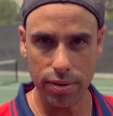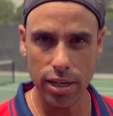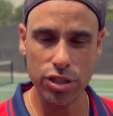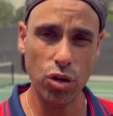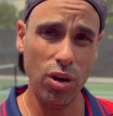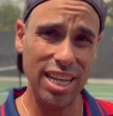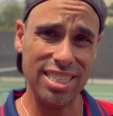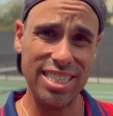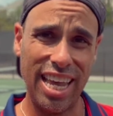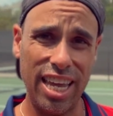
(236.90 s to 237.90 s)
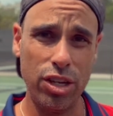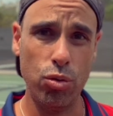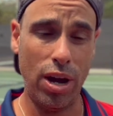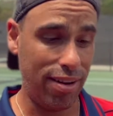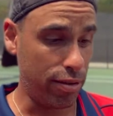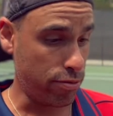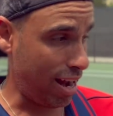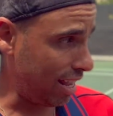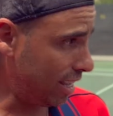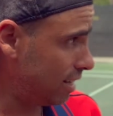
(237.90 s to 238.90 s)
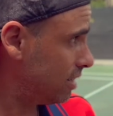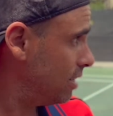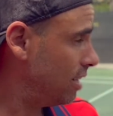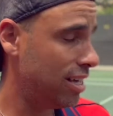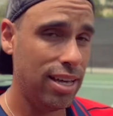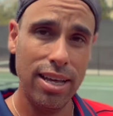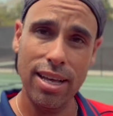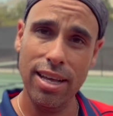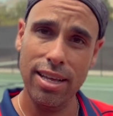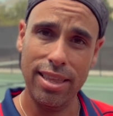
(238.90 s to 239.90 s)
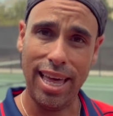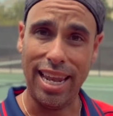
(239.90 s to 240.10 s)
So let's say you have a racket that